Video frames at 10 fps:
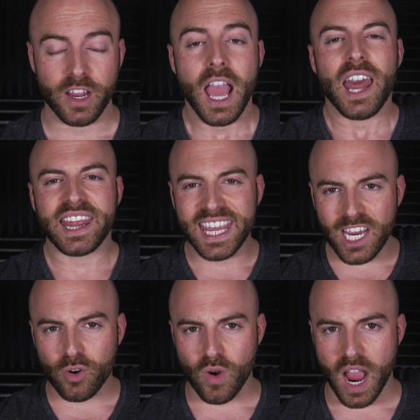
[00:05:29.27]

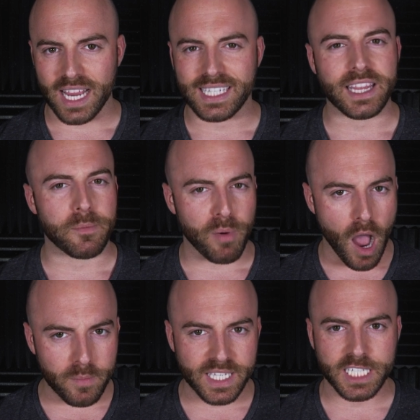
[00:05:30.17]
theorized that the
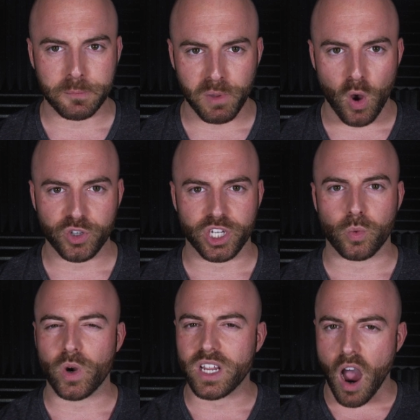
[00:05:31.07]
bomb's
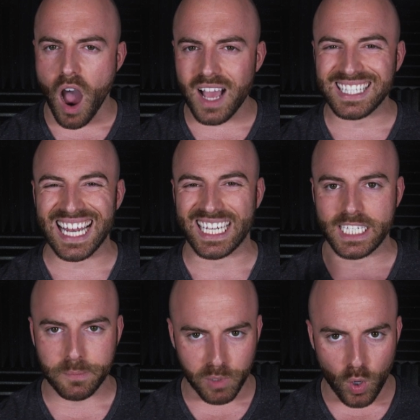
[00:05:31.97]
explosion would cause an
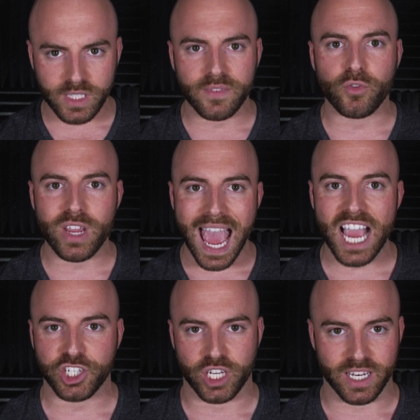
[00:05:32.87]
explosive
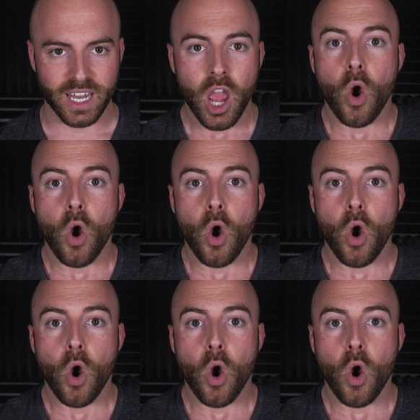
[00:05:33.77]
reaction